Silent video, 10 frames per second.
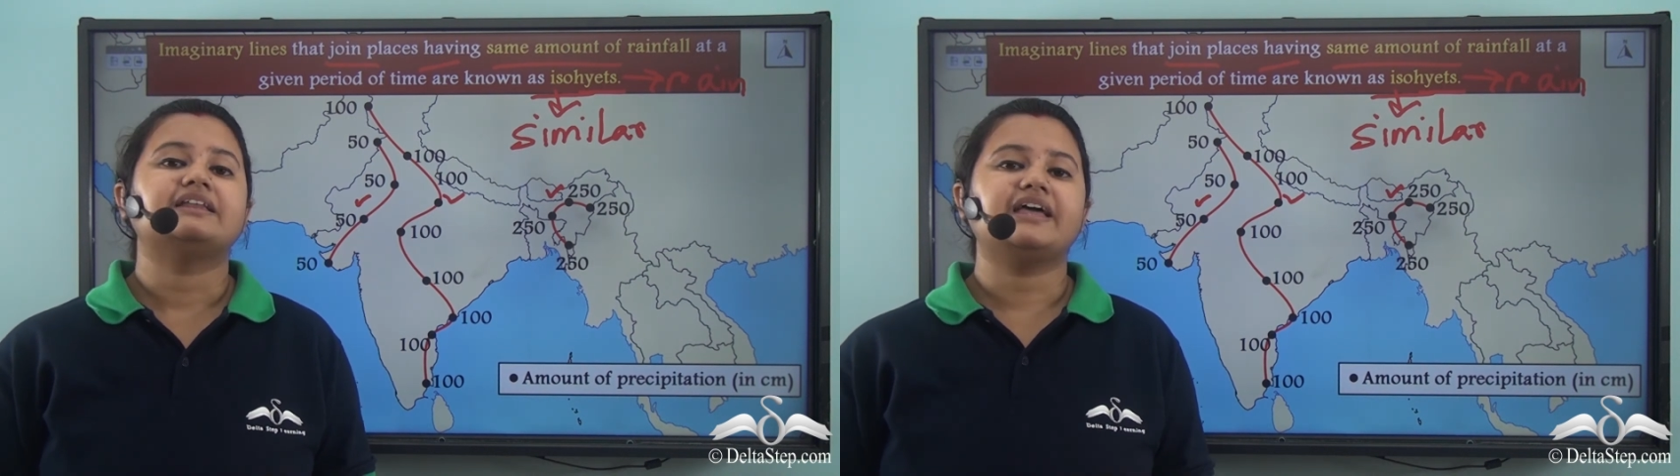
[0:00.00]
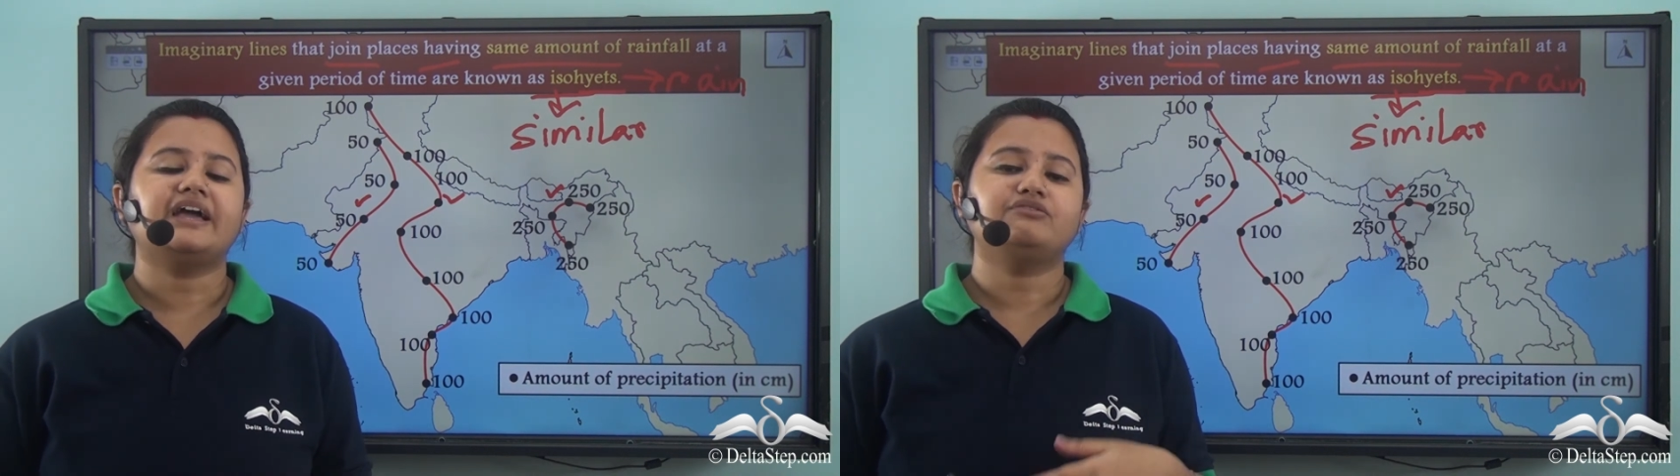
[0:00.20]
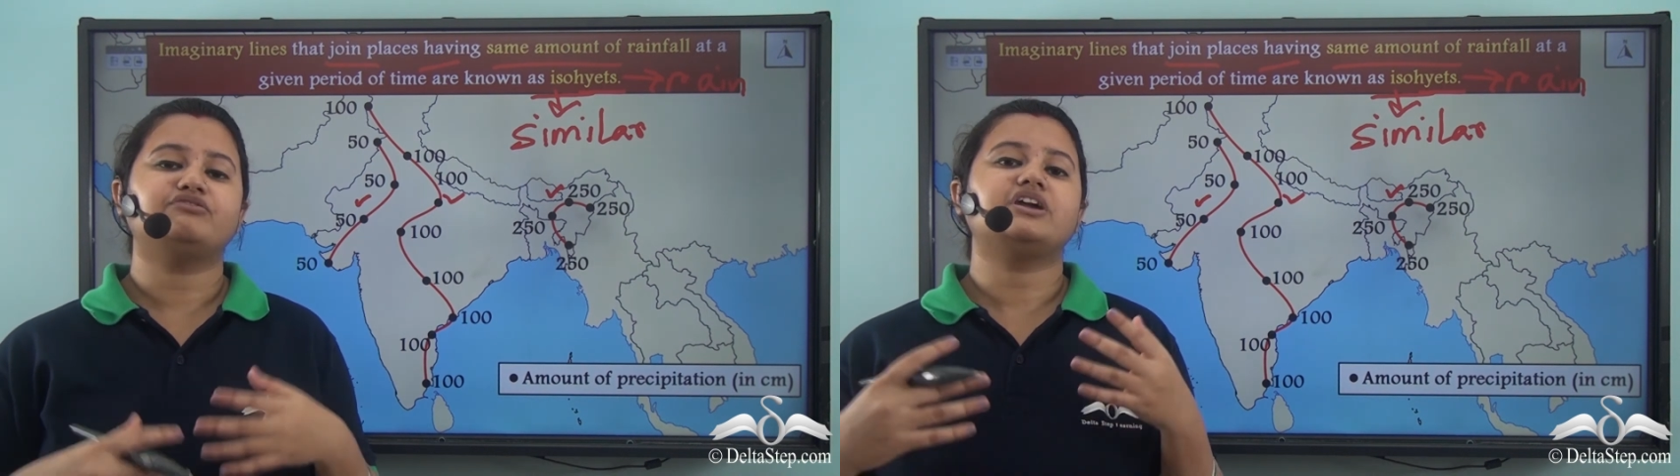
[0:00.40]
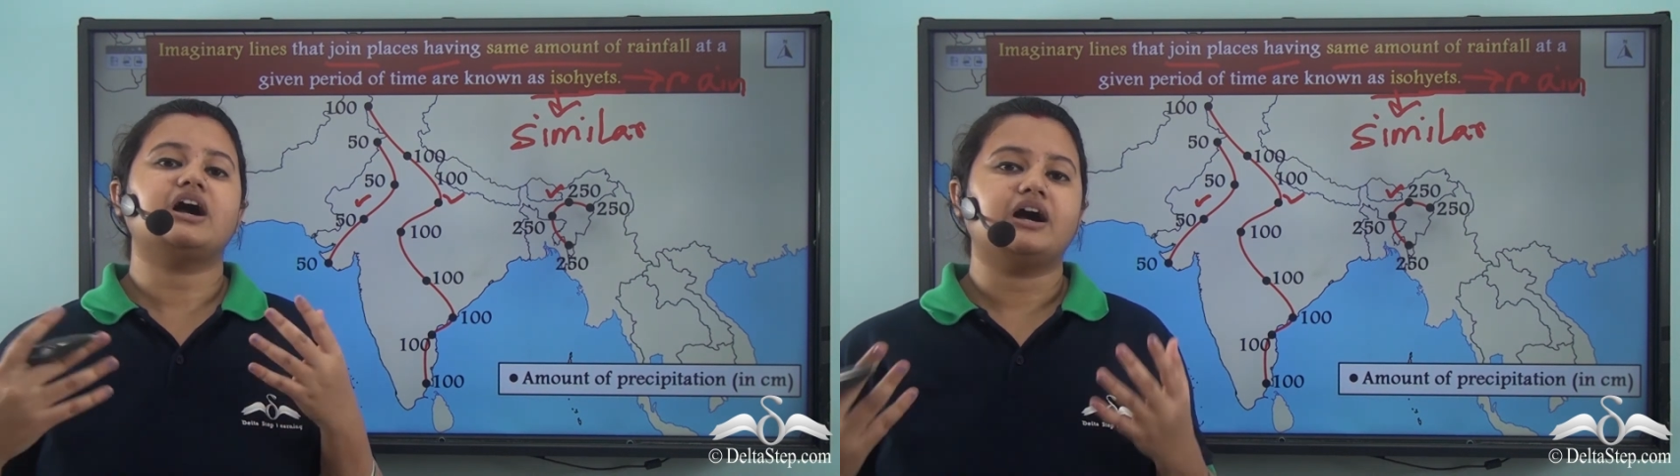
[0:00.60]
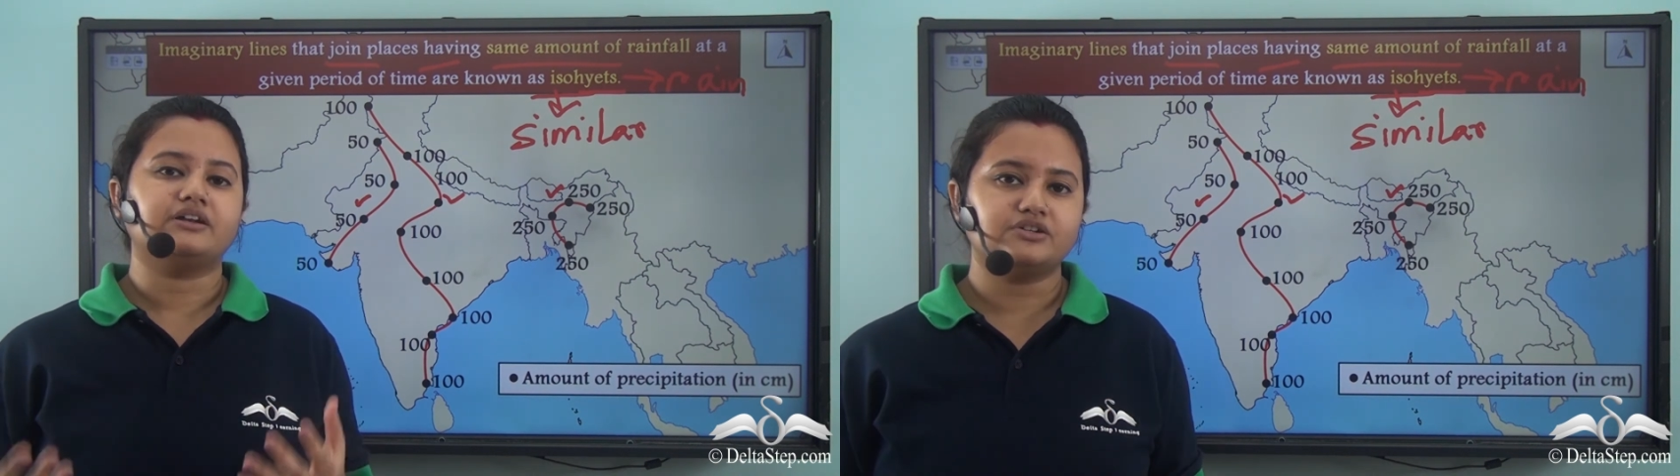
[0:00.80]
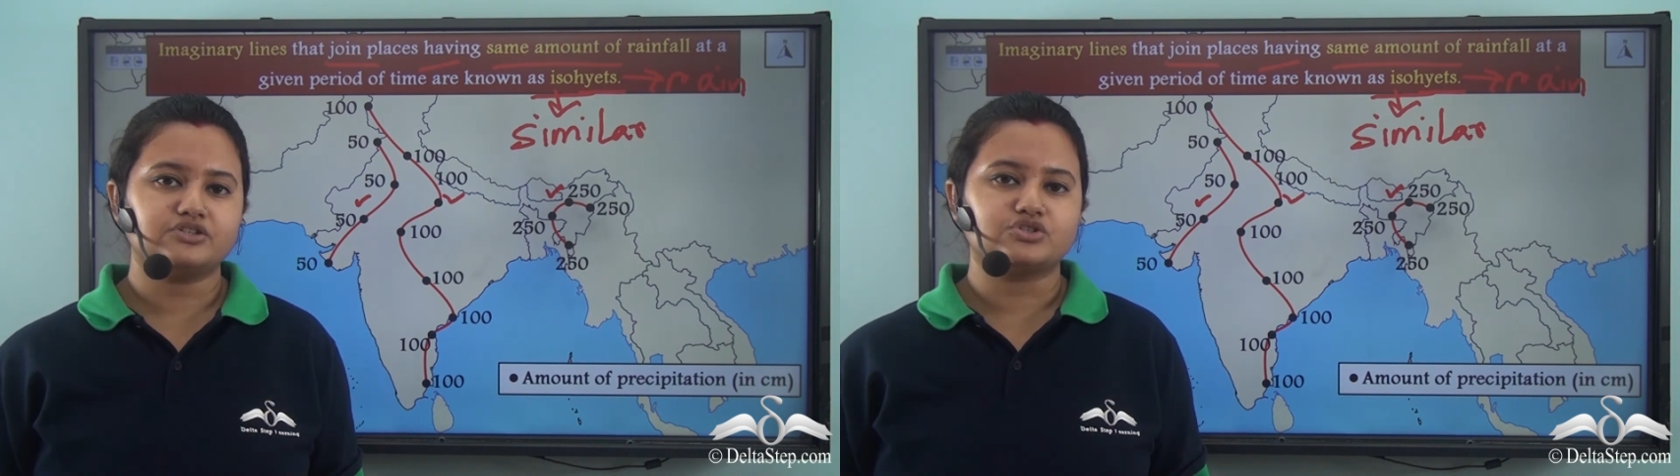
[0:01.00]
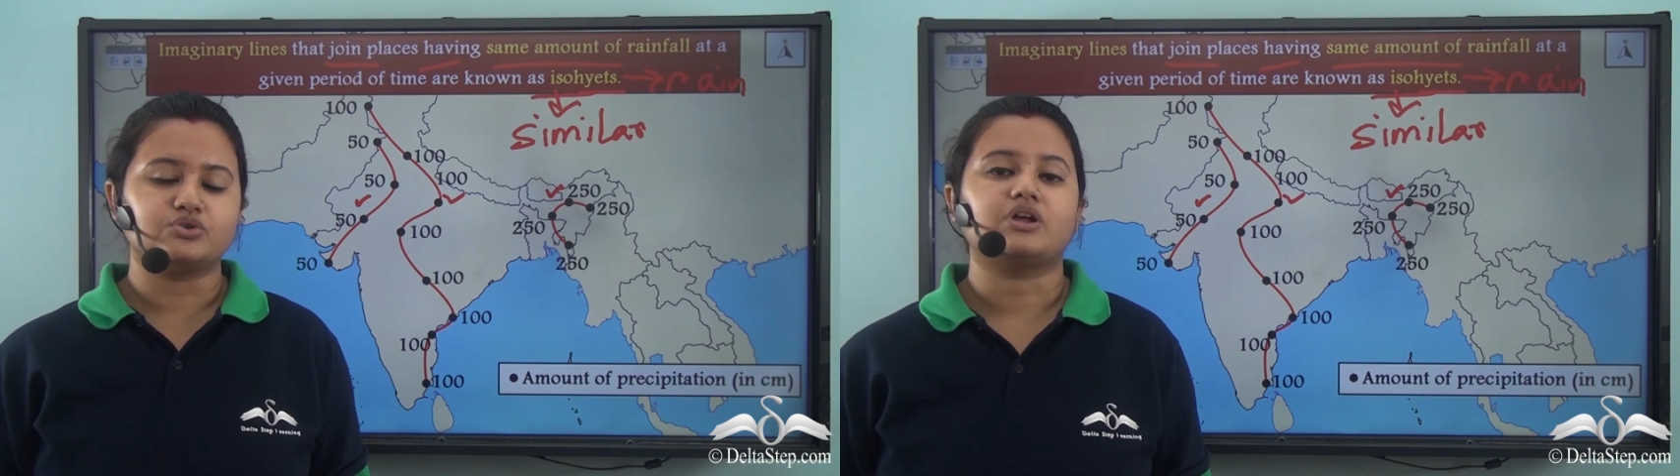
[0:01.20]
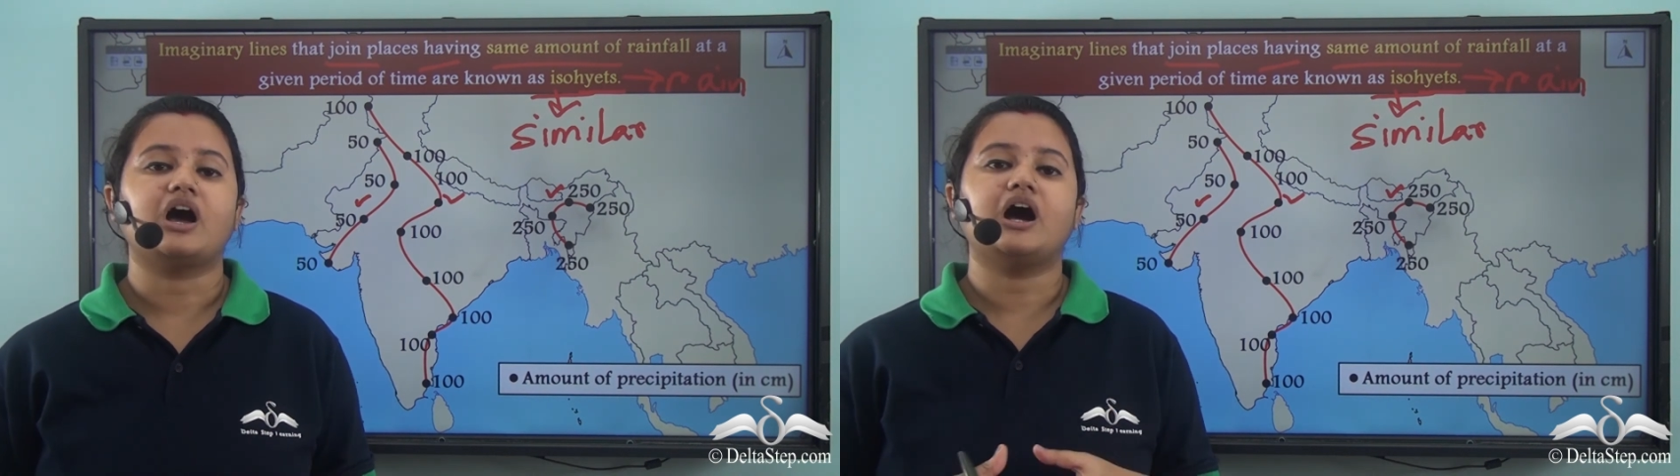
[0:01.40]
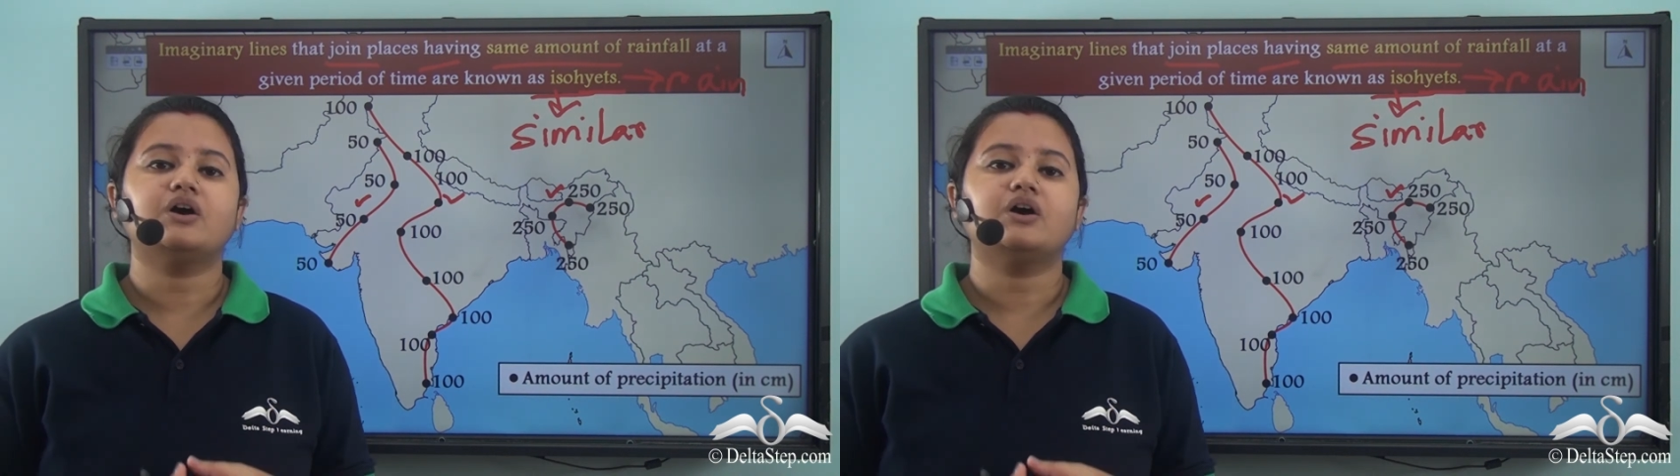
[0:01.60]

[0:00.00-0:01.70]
Then we understood